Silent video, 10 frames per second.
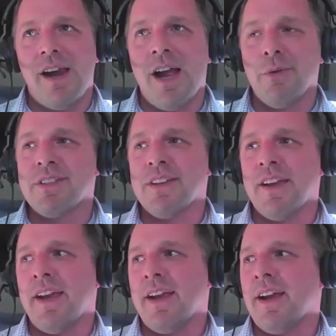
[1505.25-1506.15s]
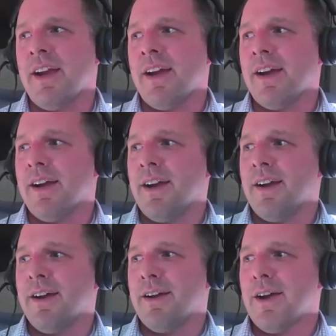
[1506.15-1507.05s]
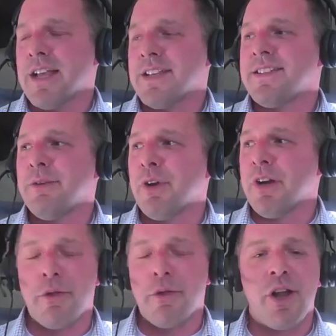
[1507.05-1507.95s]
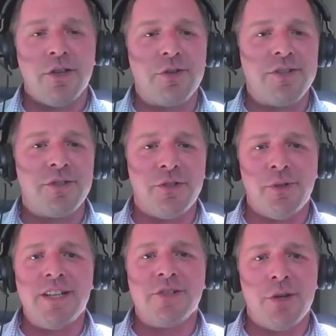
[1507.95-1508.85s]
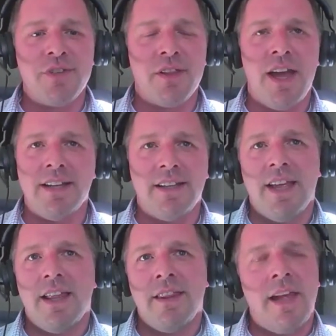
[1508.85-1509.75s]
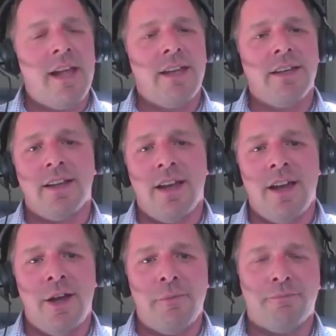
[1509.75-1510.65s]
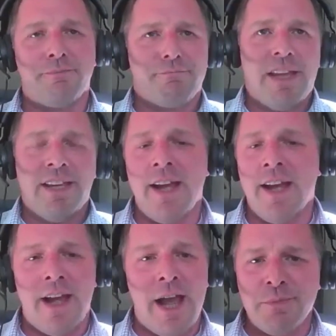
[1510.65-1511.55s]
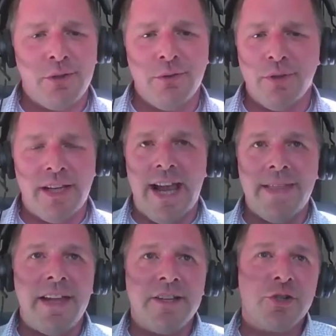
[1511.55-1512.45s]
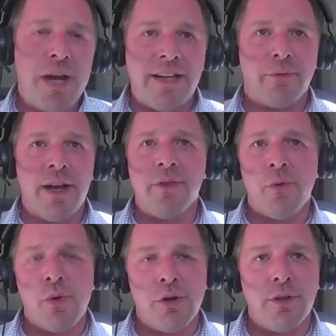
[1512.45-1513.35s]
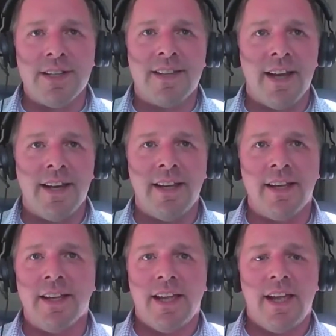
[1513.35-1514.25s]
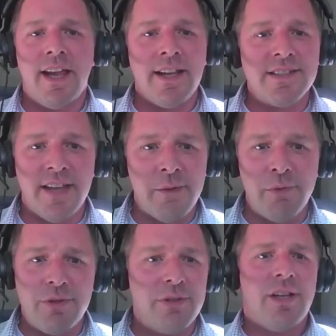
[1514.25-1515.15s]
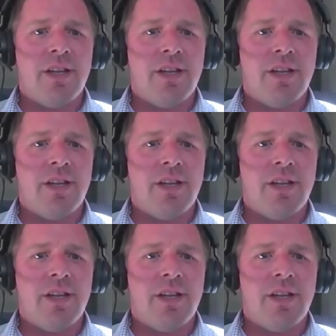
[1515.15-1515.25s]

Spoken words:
I would say, has seen what other countries are doing in terms of that, then yeah, absolutely. And then trade, right? The world is getting unstable.